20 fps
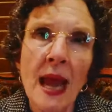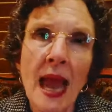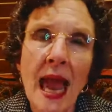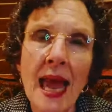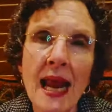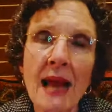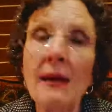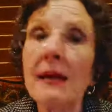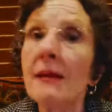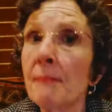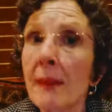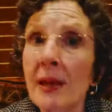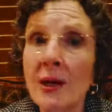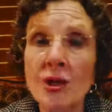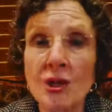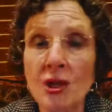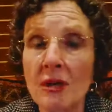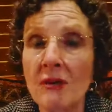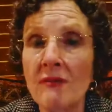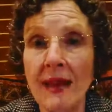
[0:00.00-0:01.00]
and I had
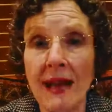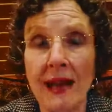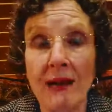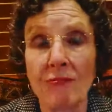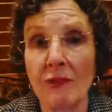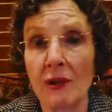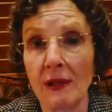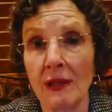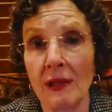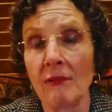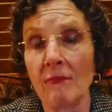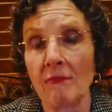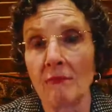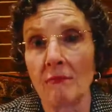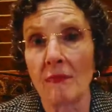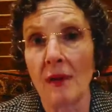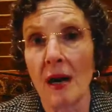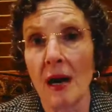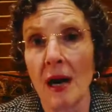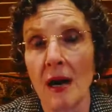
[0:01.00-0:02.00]
mentioned that I really
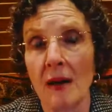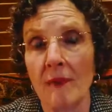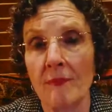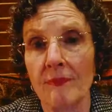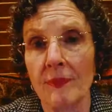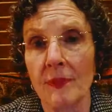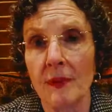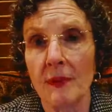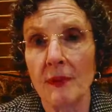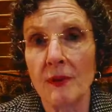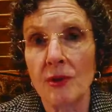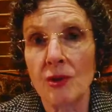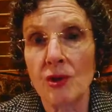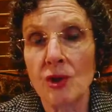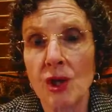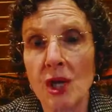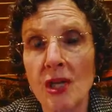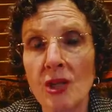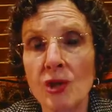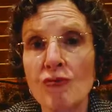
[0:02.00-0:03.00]
uh,
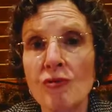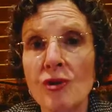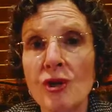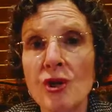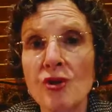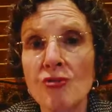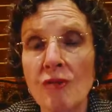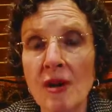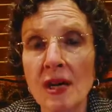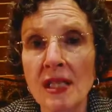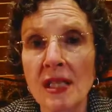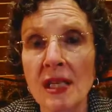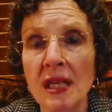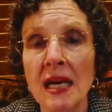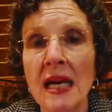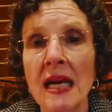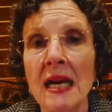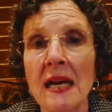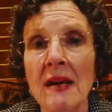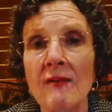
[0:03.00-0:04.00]
just restrict
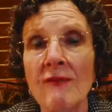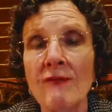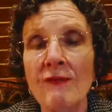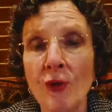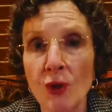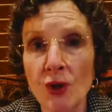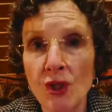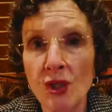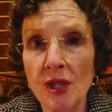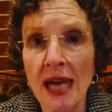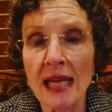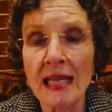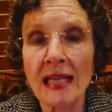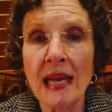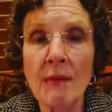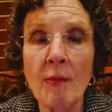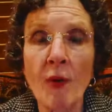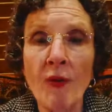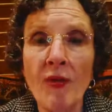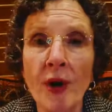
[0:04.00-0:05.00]
first line
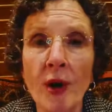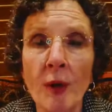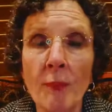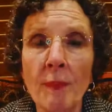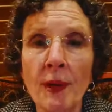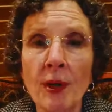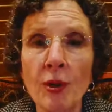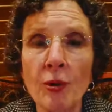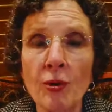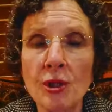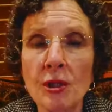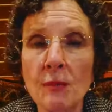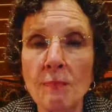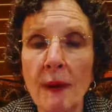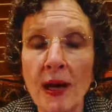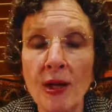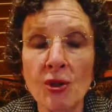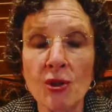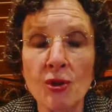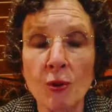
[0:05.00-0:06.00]
chemotherapy use to
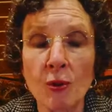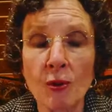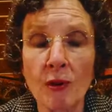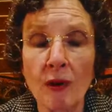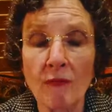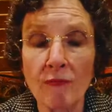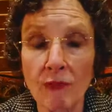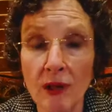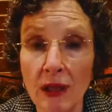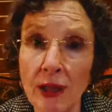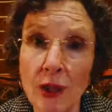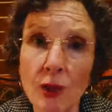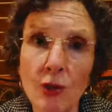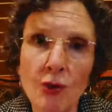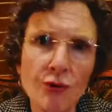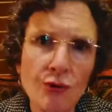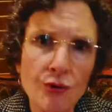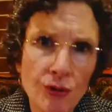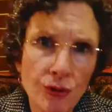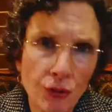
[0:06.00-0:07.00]
patients who are really
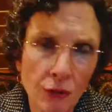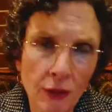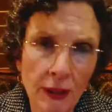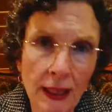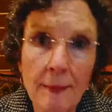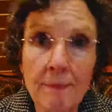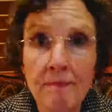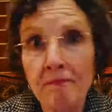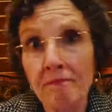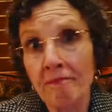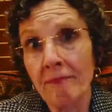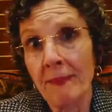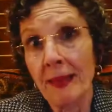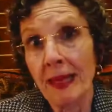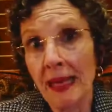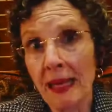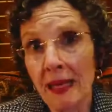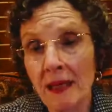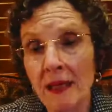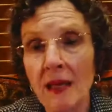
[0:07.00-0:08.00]
truly
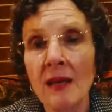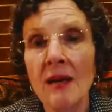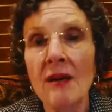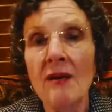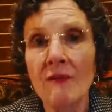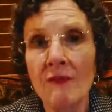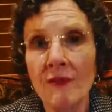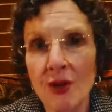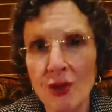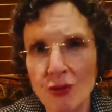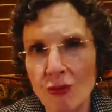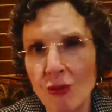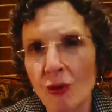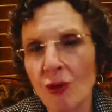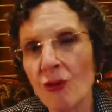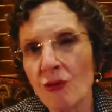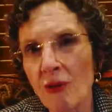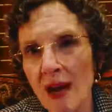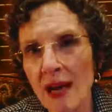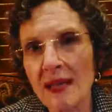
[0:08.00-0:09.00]
in visceral
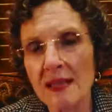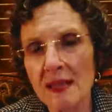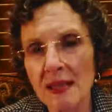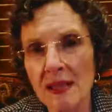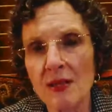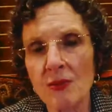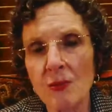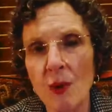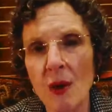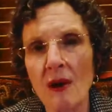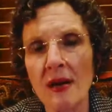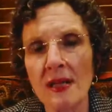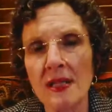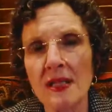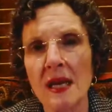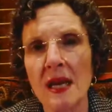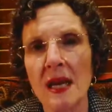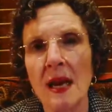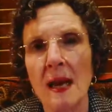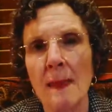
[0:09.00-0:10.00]
crisis, whereas
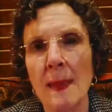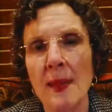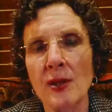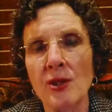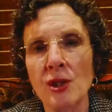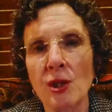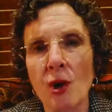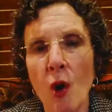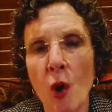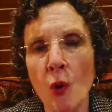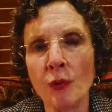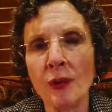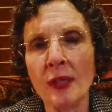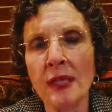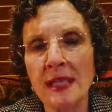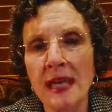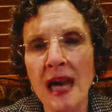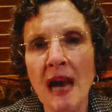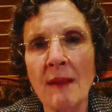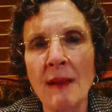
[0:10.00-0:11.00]
it's the only
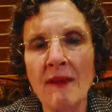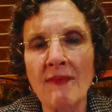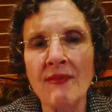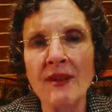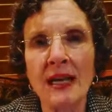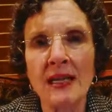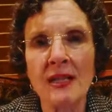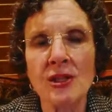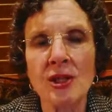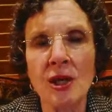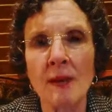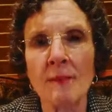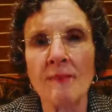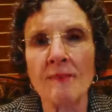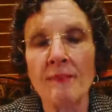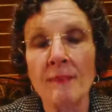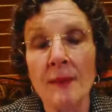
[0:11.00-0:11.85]
time I've got to